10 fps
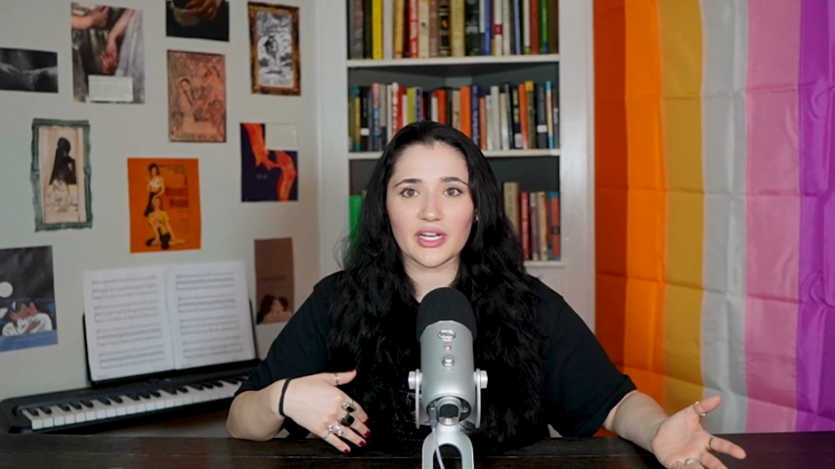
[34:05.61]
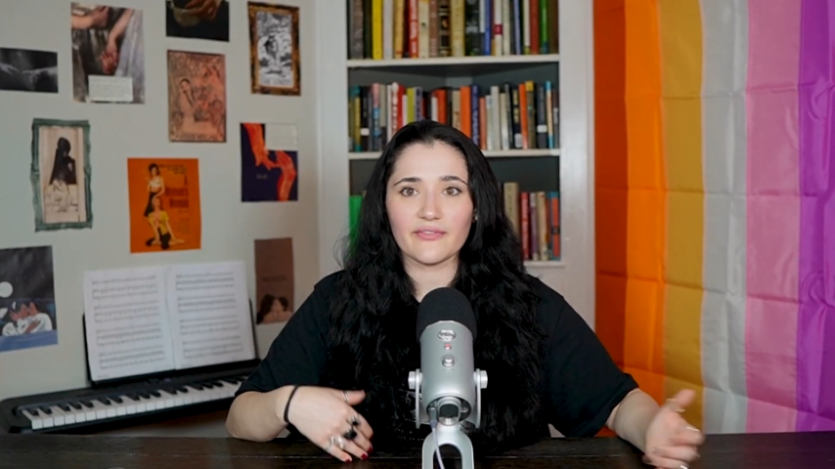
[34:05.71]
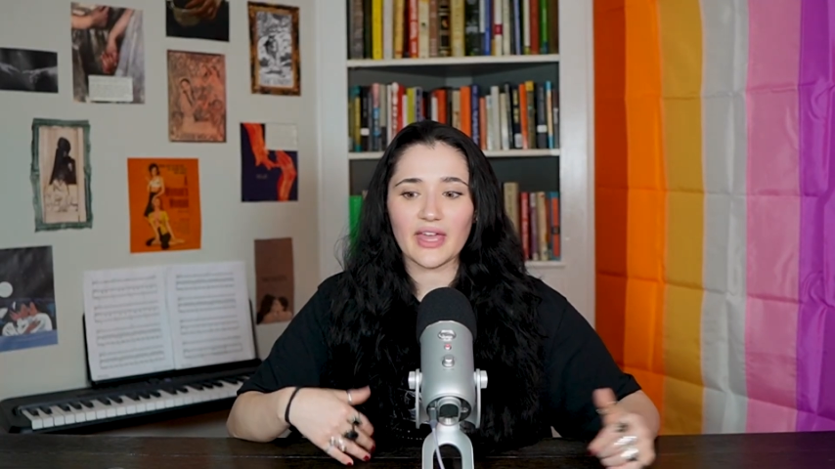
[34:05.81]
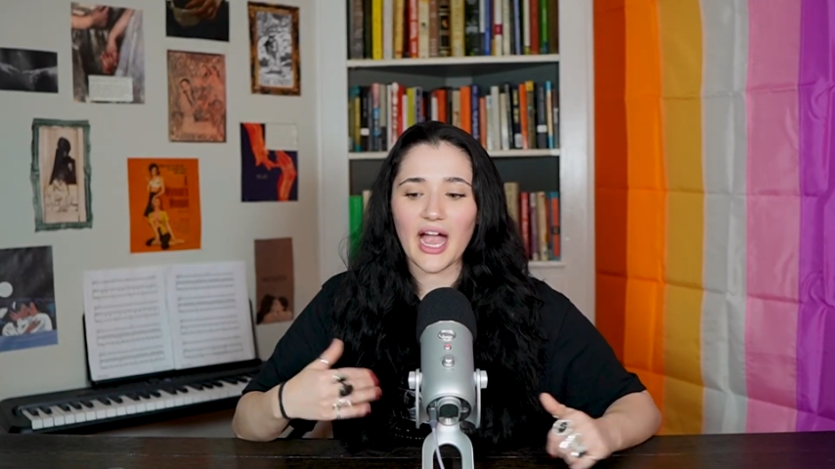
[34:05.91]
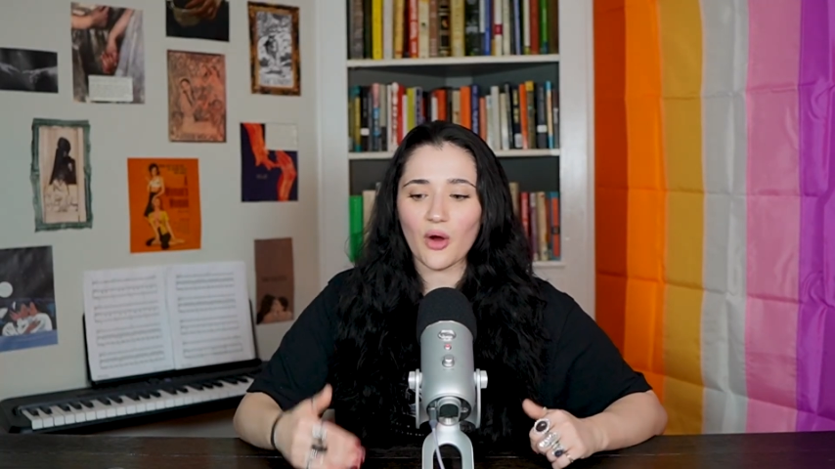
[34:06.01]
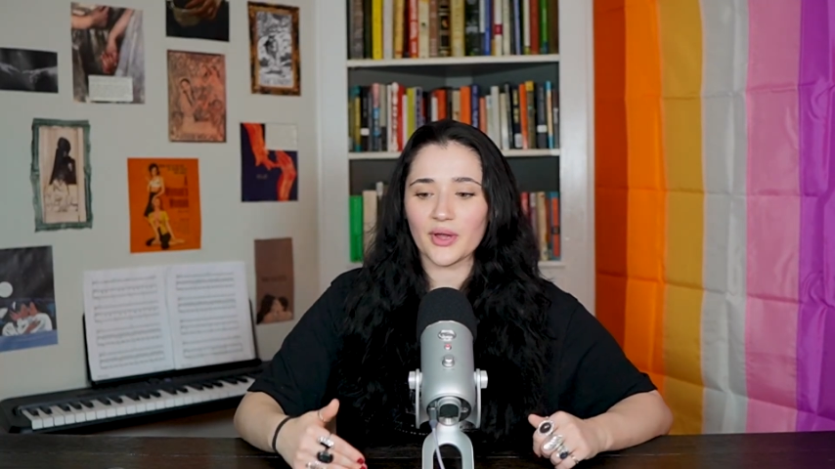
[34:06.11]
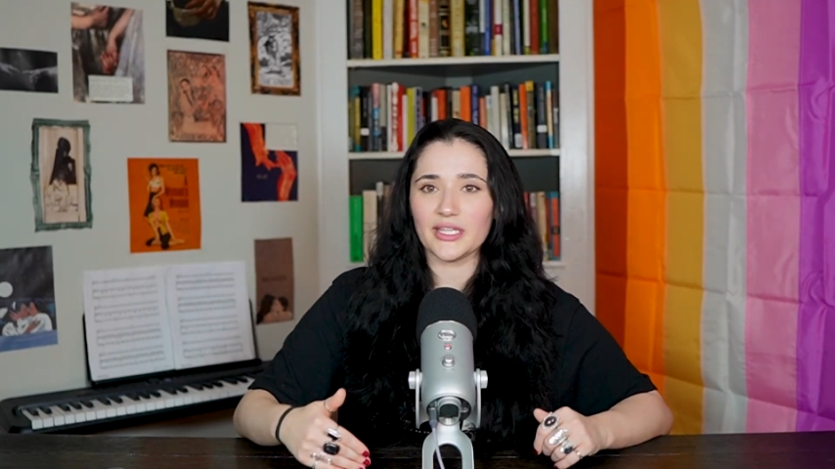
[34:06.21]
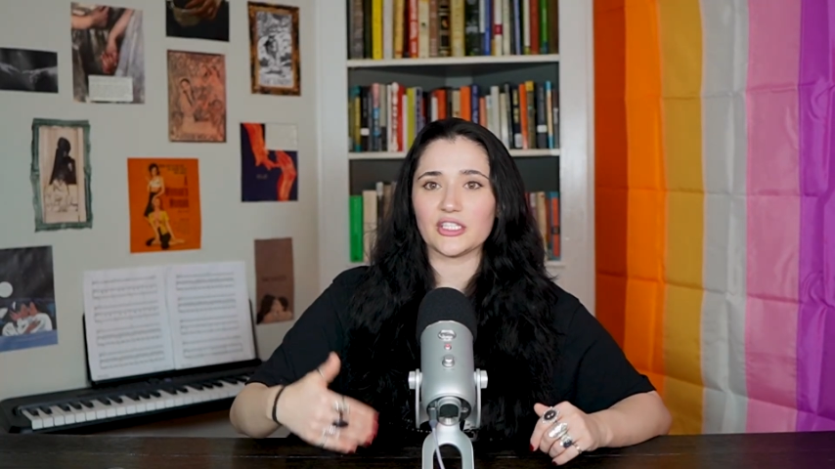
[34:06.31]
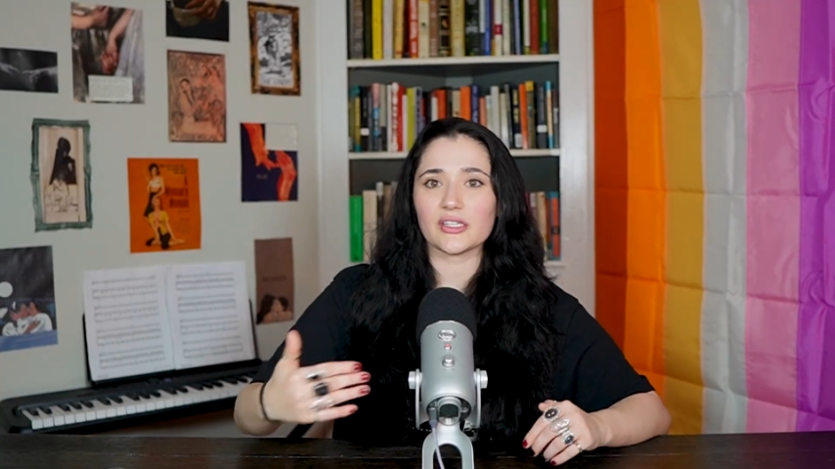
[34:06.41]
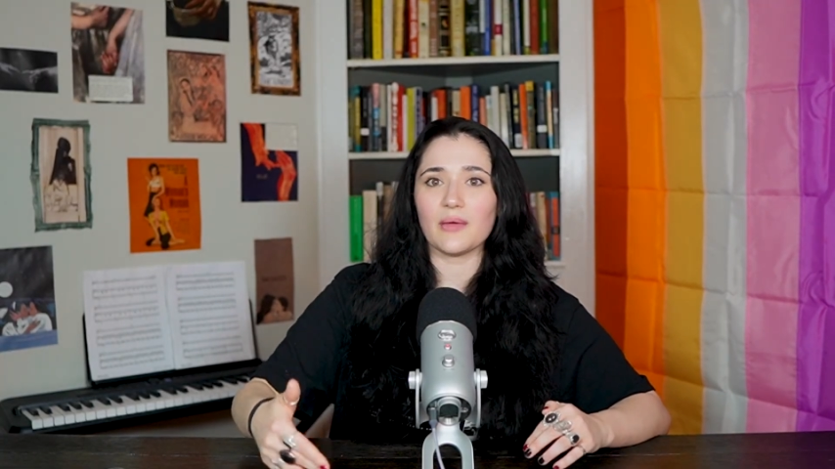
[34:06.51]
If they outright
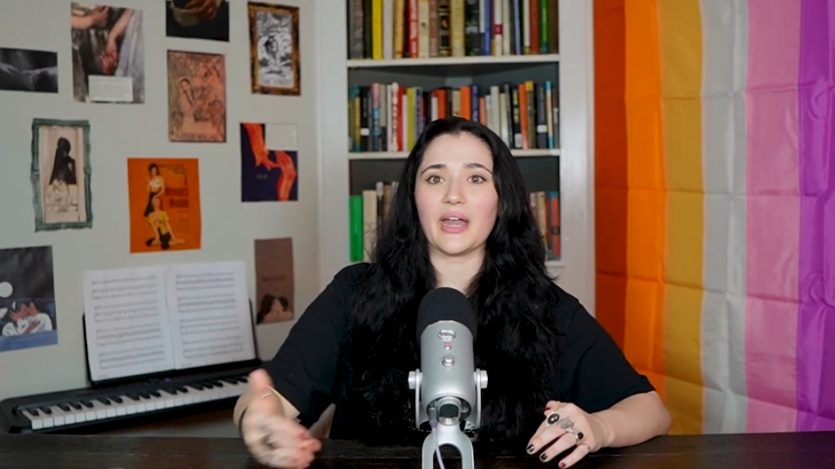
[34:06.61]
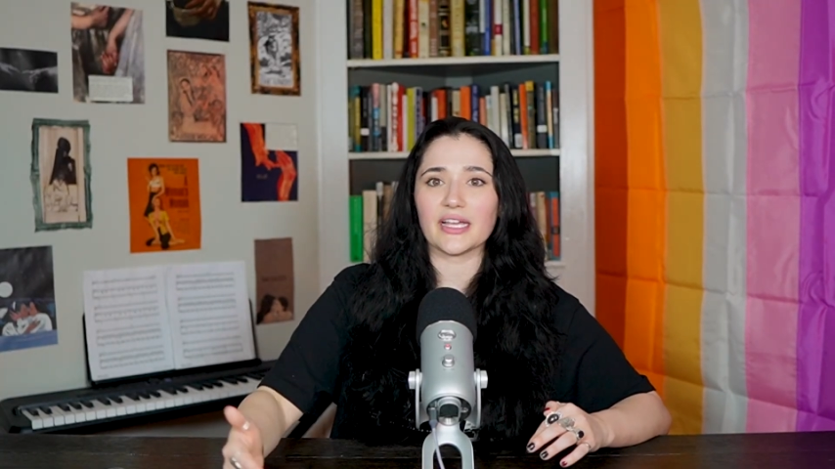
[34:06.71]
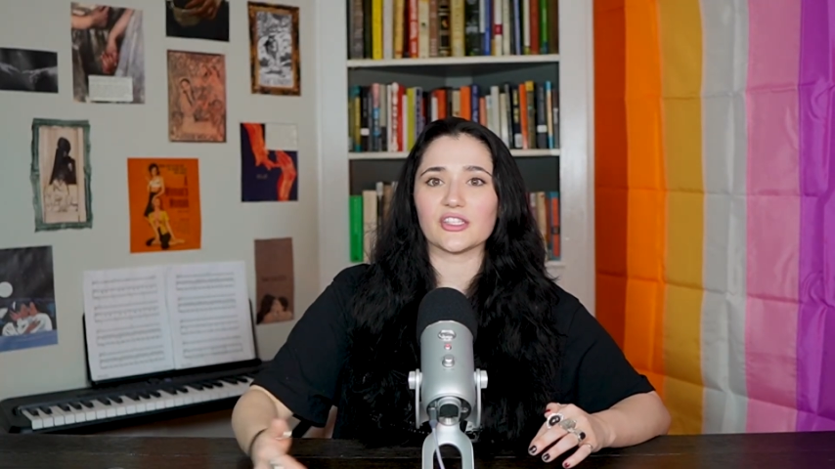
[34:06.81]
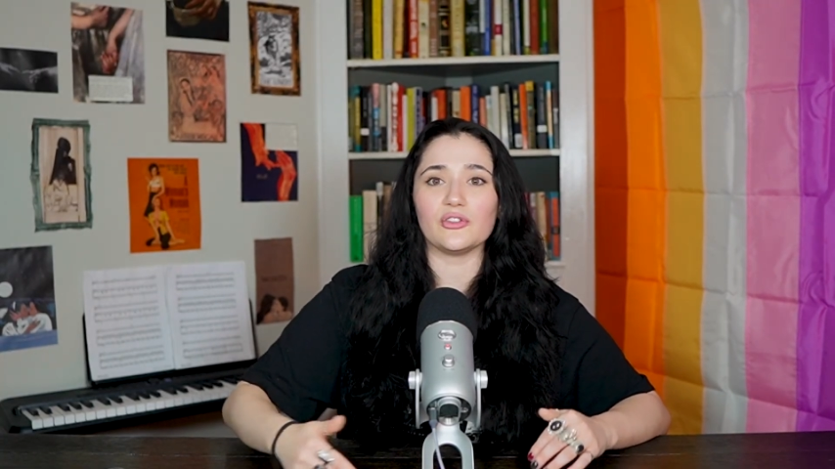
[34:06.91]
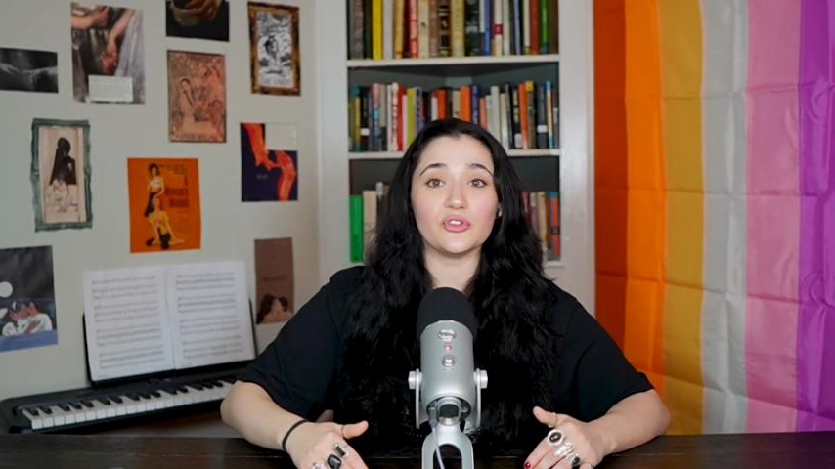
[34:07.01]
like just come and ask you,